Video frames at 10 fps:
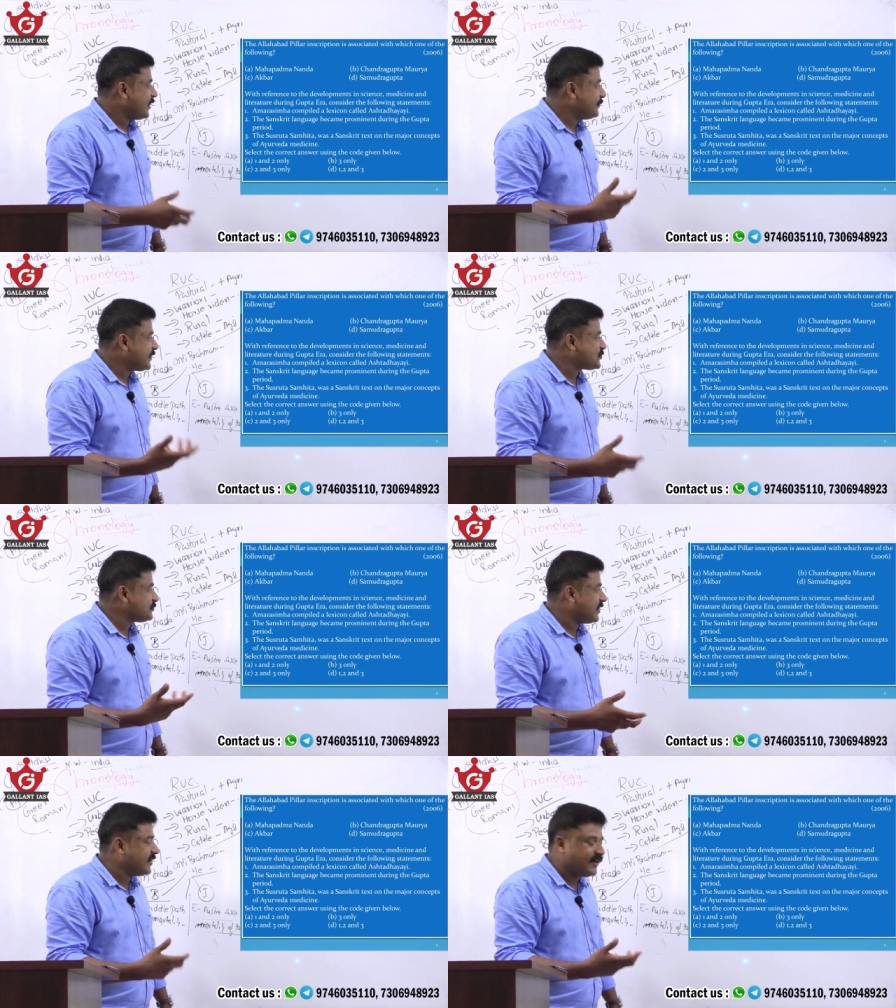
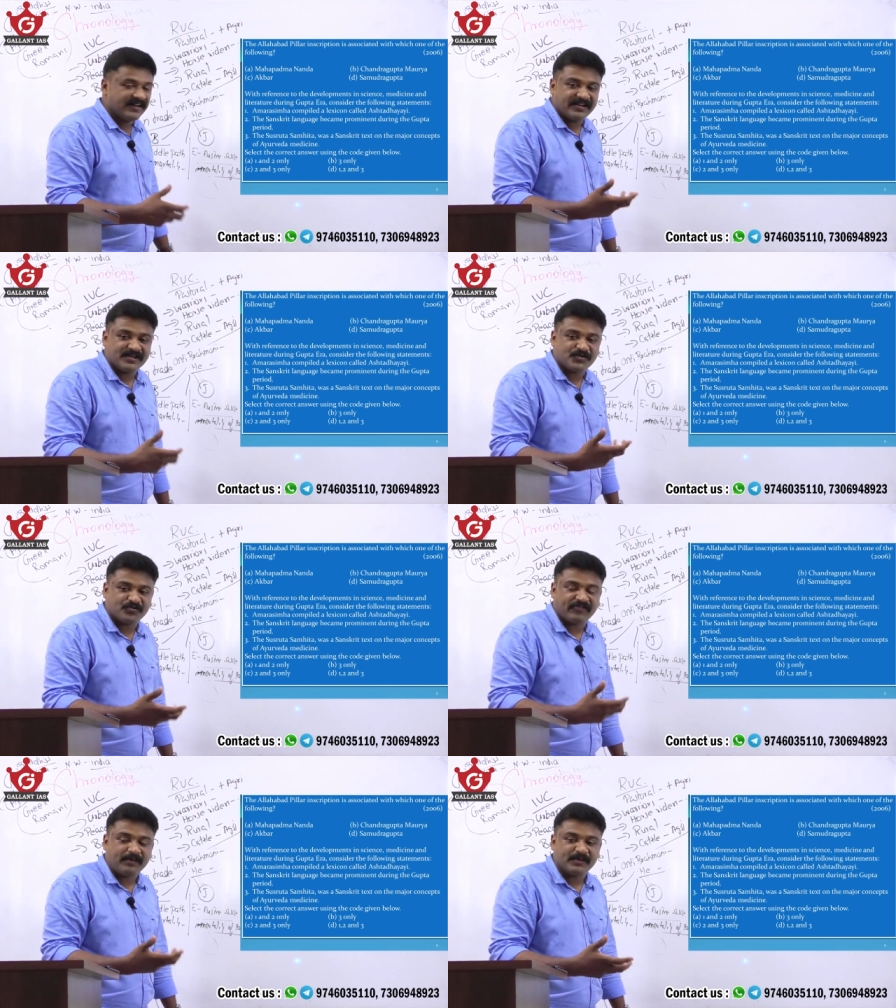Amarasimha, uh, his
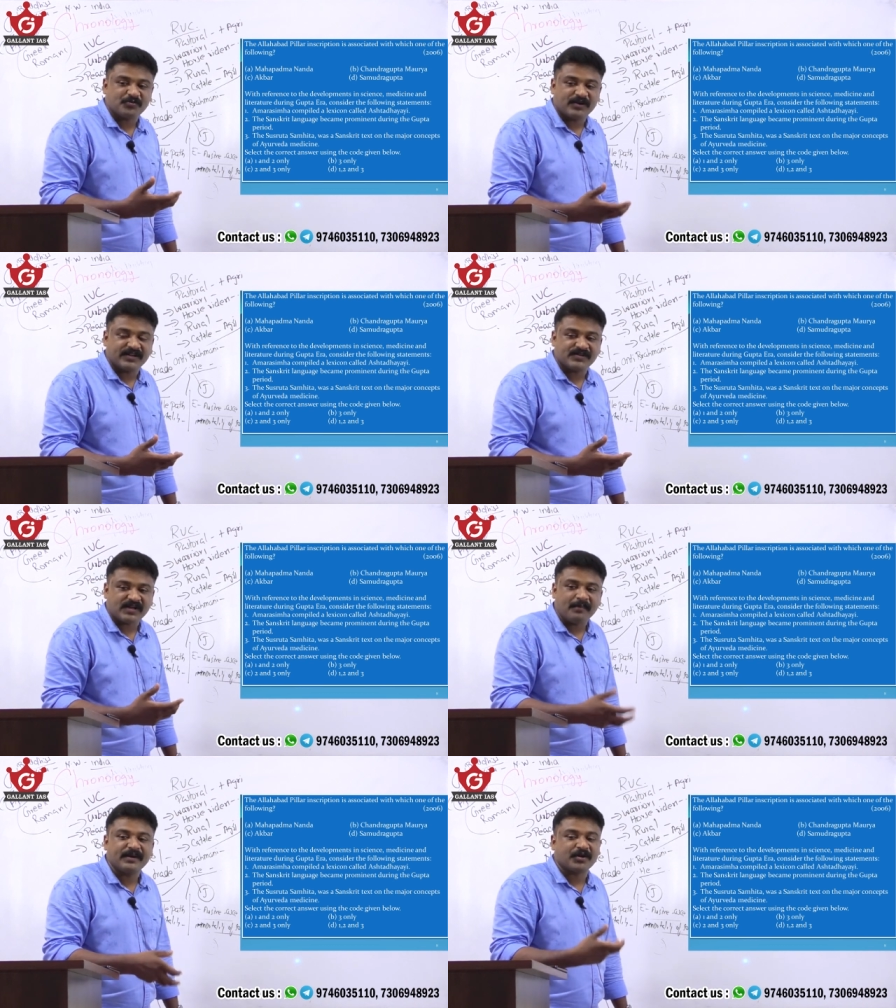famous work is
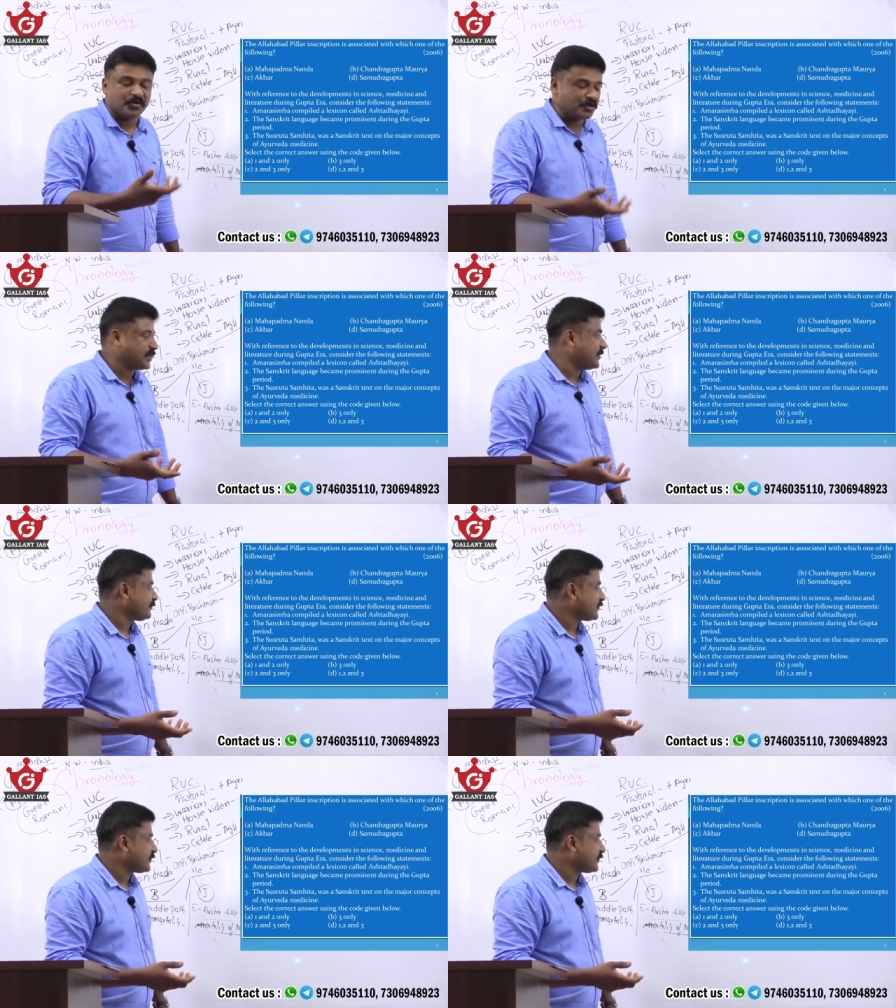Amarakosha.